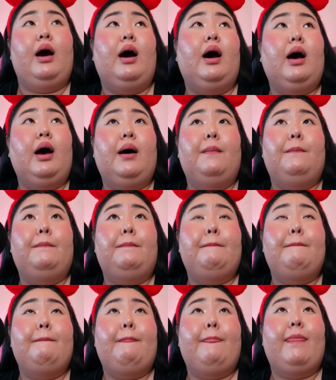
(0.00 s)

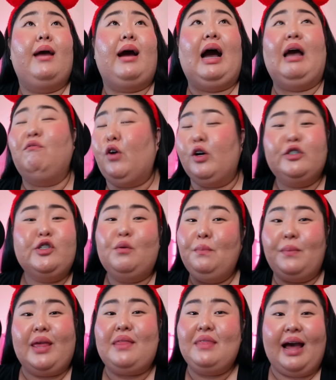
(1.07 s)
I've also
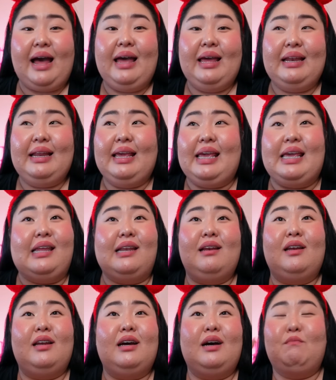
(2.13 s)
been that
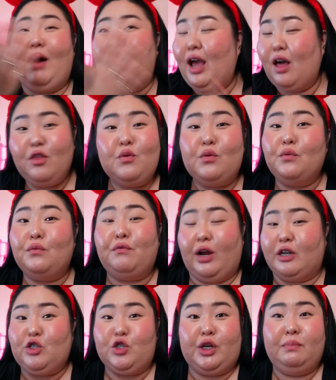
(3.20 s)
in my other
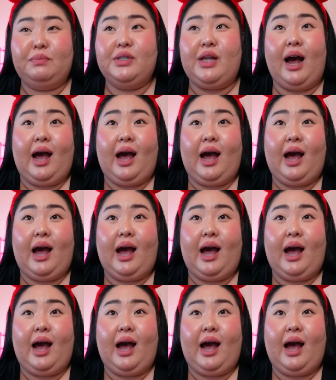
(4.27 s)
friendships.